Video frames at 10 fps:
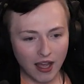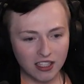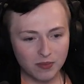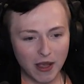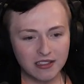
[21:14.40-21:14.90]

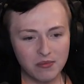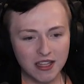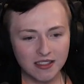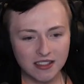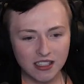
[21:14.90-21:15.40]

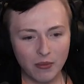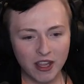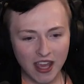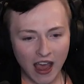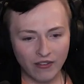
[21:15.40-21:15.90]
Specimens'
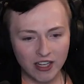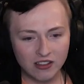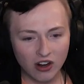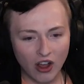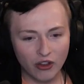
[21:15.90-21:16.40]
stomach
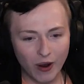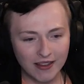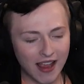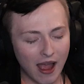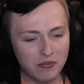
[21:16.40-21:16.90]
cavities are
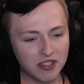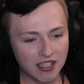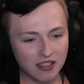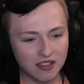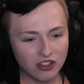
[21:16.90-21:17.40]
otherwise
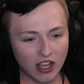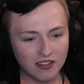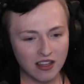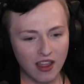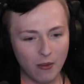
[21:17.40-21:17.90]
empty,
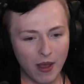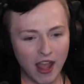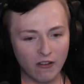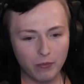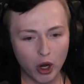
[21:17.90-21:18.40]
suggesting they may
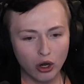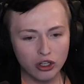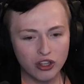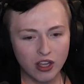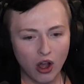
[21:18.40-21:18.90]
have
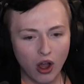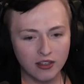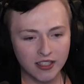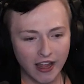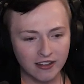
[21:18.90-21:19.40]
purged the
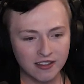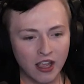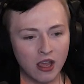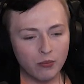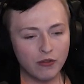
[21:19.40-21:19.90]
contents
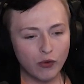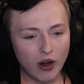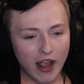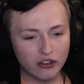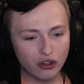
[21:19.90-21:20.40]

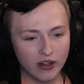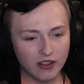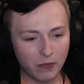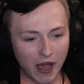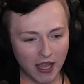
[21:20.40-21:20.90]
before entering
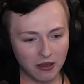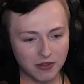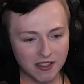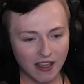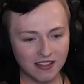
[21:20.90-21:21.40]
the
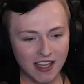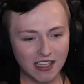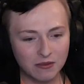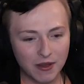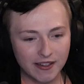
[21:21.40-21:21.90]
pipes.
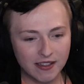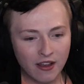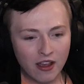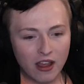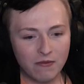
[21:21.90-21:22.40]
Assessment.
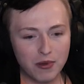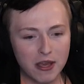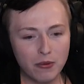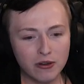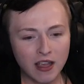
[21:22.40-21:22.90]
If
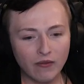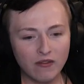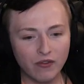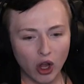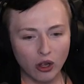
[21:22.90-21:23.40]
peepers have
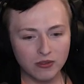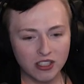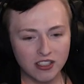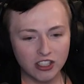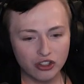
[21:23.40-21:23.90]
evolved
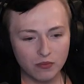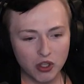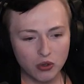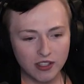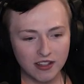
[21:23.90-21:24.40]
to
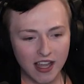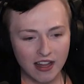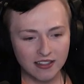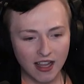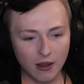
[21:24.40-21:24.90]
distribute the
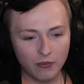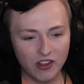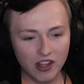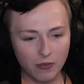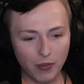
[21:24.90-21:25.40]
enzyme
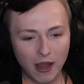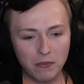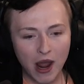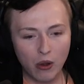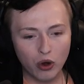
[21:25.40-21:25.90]
via the
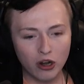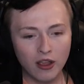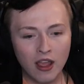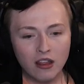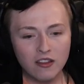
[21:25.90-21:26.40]
pipe
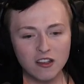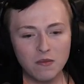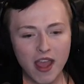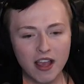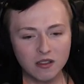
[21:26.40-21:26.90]
network, this
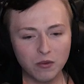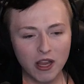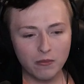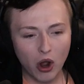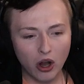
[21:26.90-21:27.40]
may
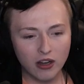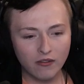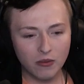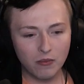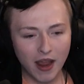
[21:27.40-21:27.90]
explain part
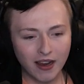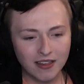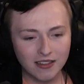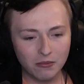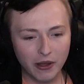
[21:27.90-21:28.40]
of the
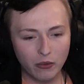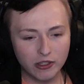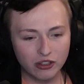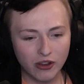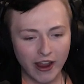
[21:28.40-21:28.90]
mechanism by
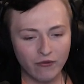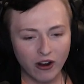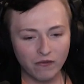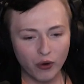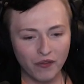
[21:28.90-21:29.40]
which life
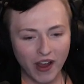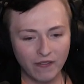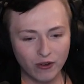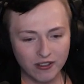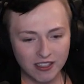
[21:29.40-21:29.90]
on
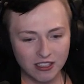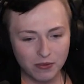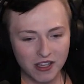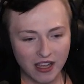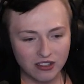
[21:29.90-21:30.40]

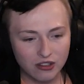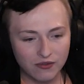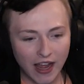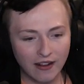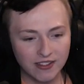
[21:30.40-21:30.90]
4546b has
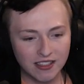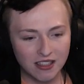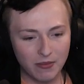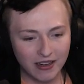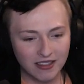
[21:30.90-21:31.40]
survived since
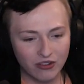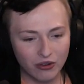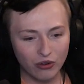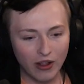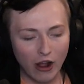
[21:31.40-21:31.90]
the
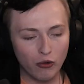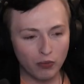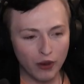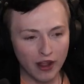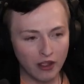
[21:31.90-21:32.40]
bacterial
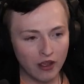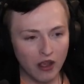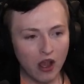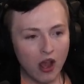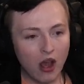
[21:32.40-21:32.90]
outbreak.
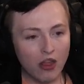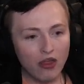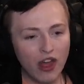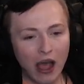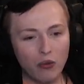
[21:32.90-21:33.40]

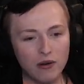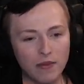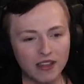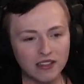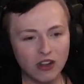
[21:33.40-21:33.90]
That would
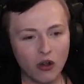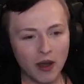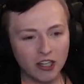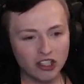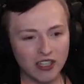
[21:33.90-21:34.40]
make so
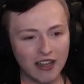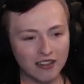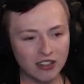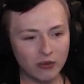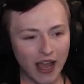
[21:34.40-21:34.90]
much
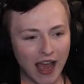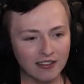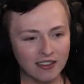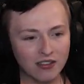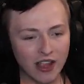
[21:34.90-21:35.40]
sense. So it
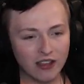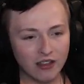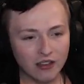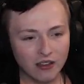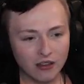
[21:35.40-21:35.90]
hasn't, like,
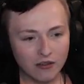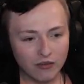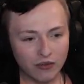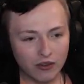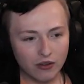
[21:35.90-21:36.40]

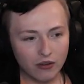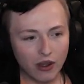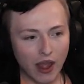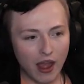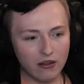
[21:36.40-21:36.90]

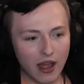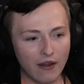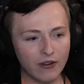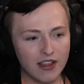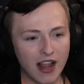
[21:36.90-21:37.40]

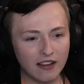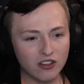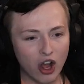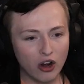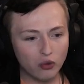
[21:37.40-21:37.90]
everything
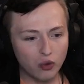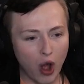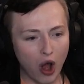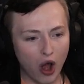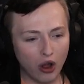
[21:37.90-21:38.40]
hasn't gone
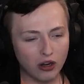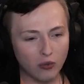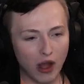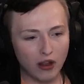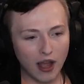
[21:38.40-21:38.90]
raw, or,
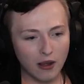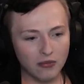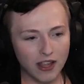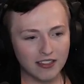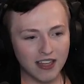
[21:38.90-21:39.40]
well, like, it's